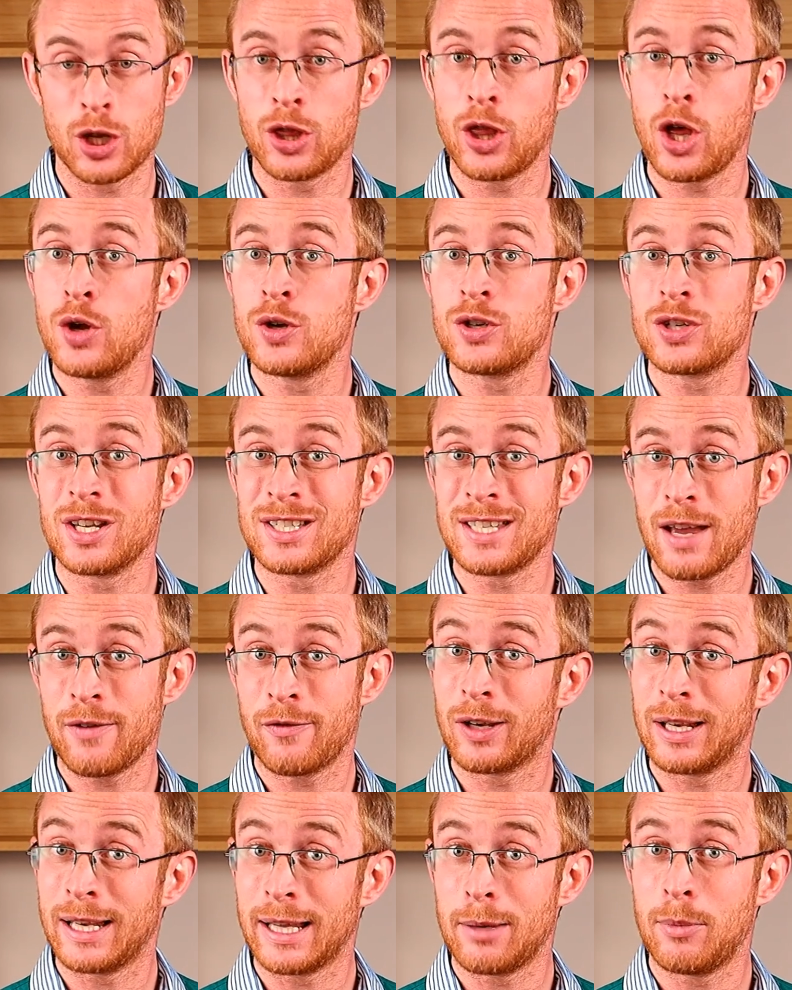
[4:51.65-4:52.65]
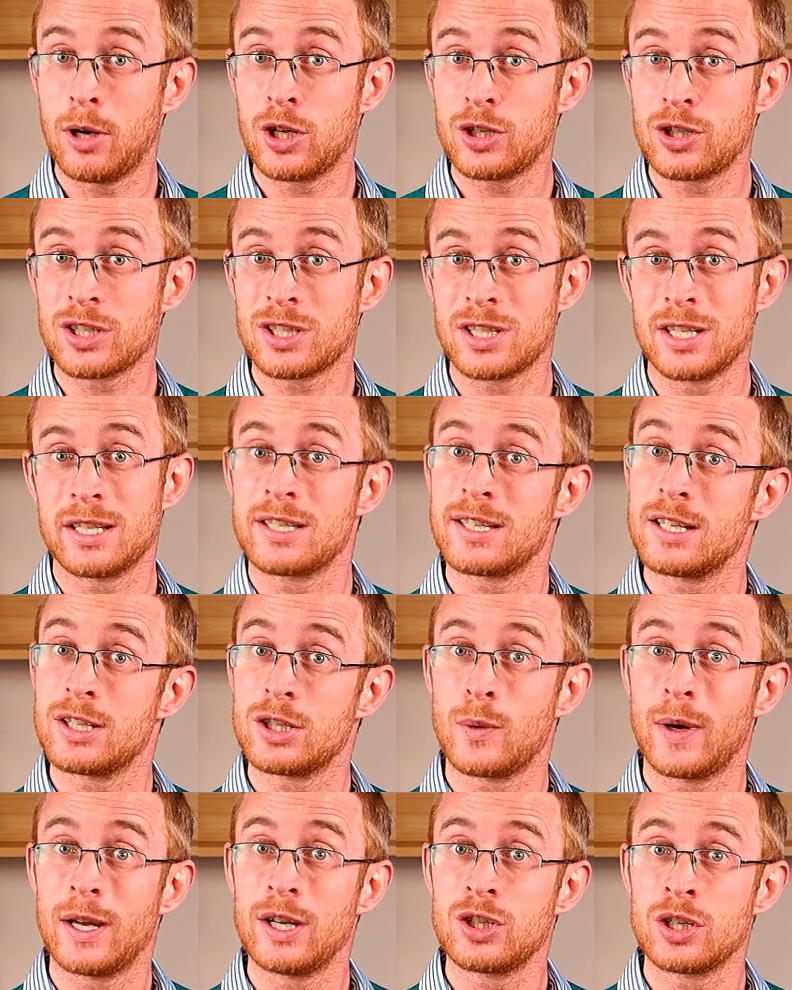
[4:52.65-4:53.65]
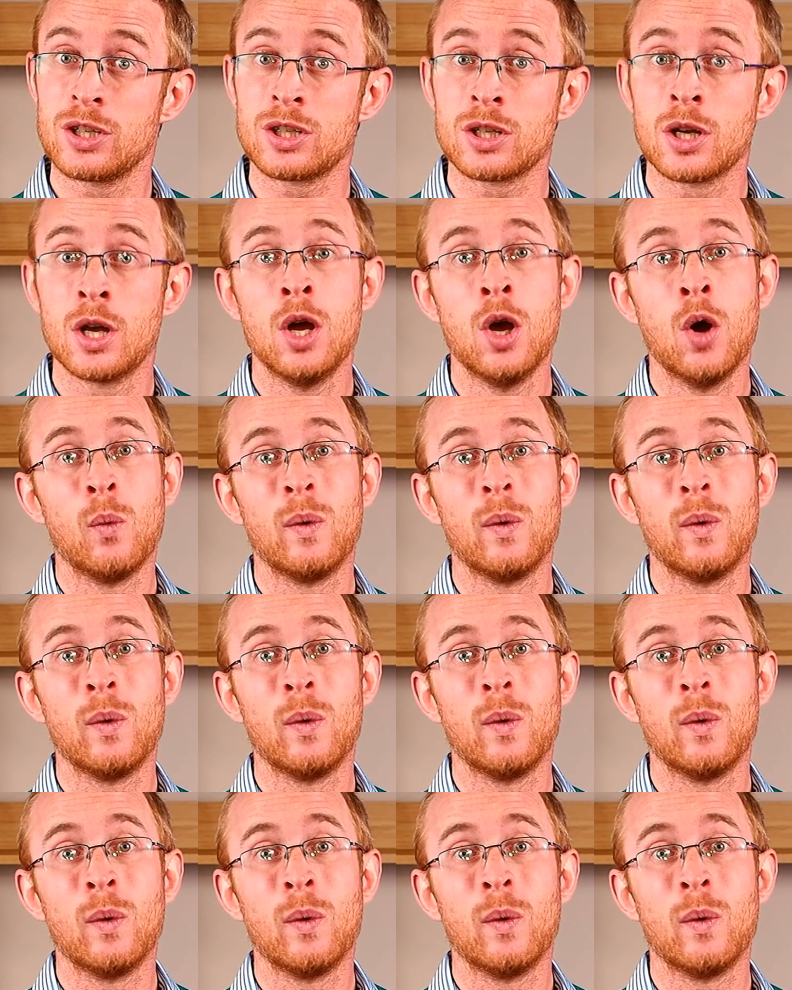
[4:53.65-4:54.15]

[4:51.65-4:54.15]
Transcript: So those are definitely emergency situations.